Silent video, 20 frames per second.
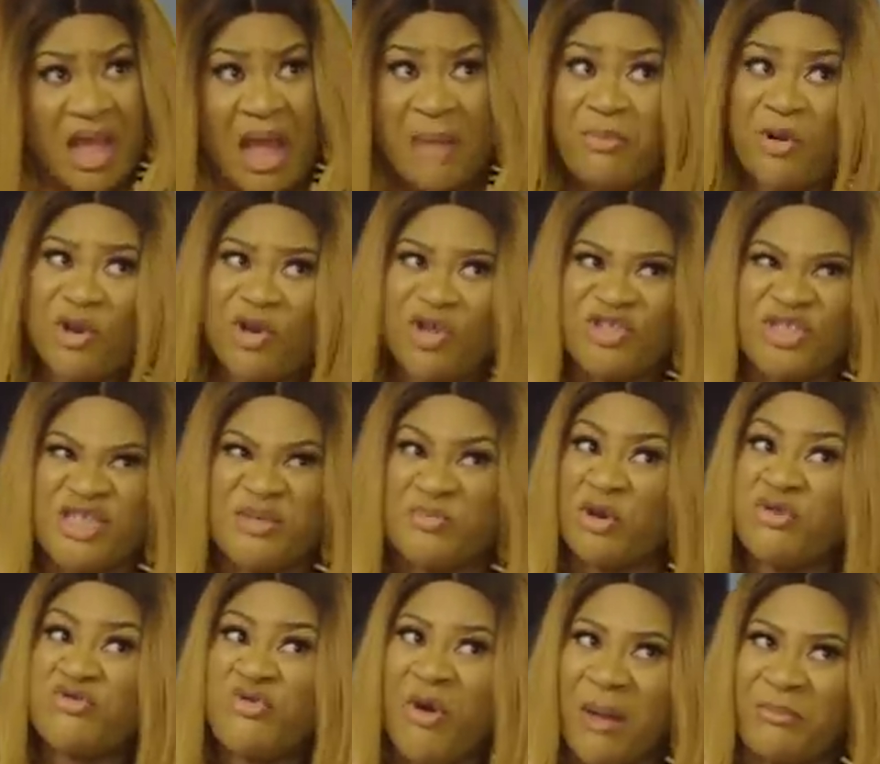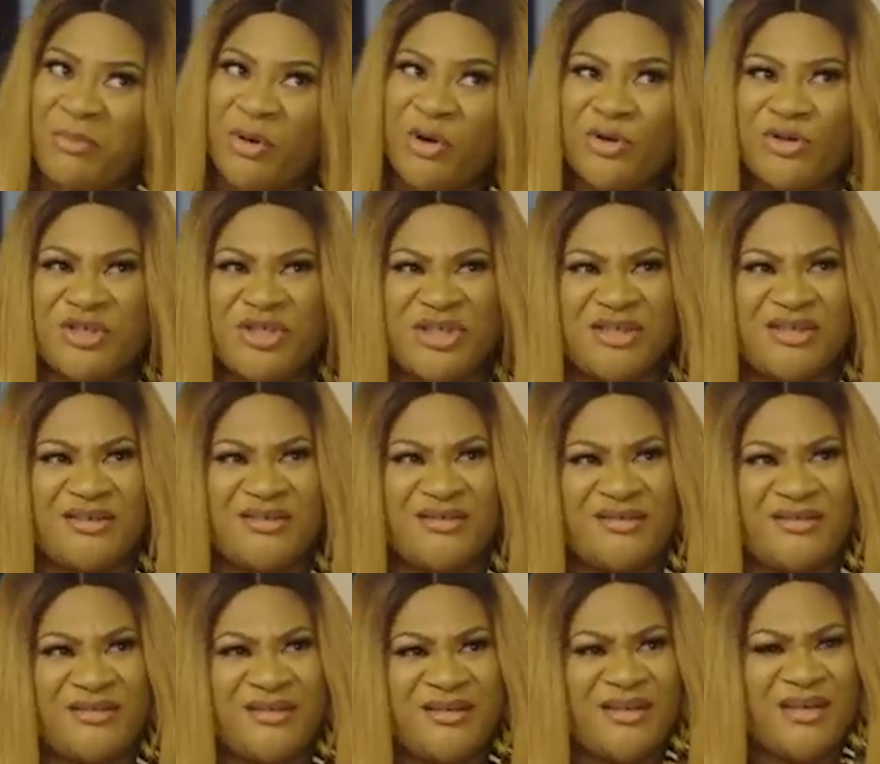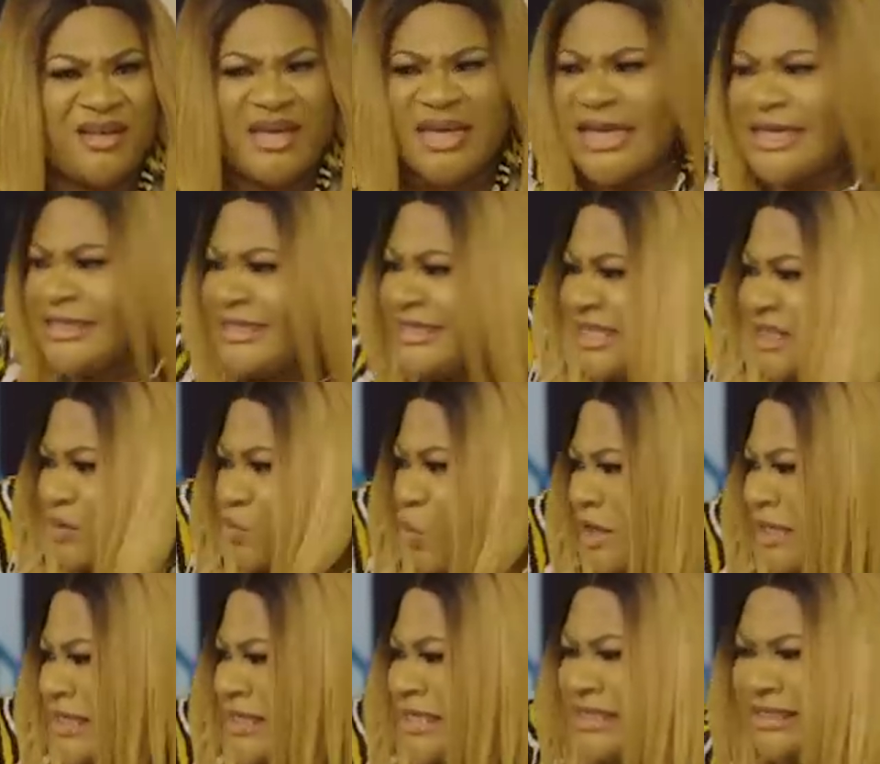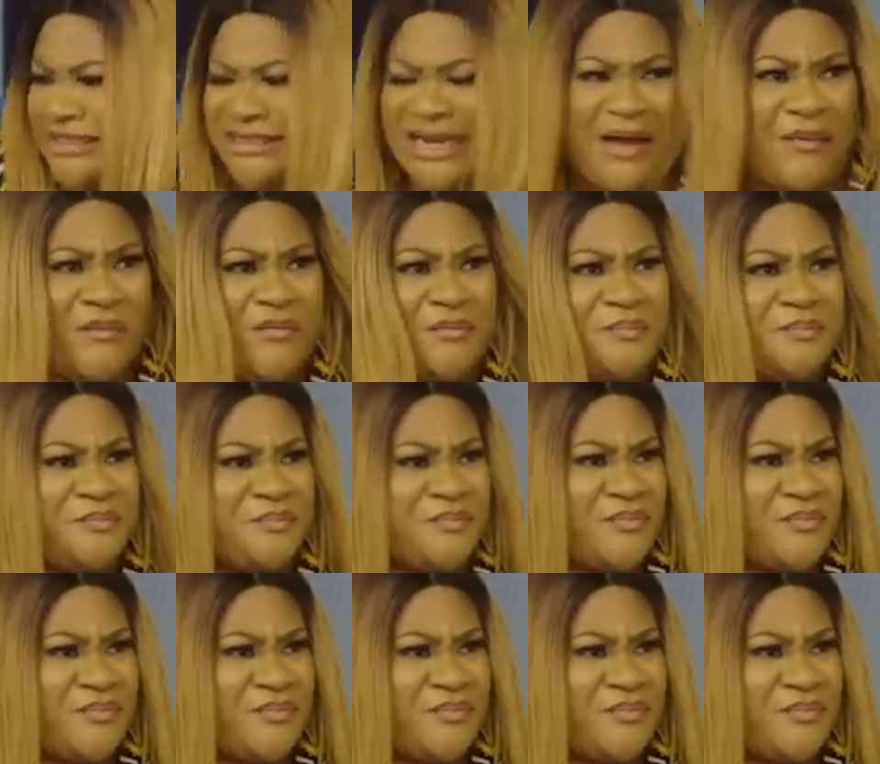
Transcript: Apologies, but no apology. It is what it is now.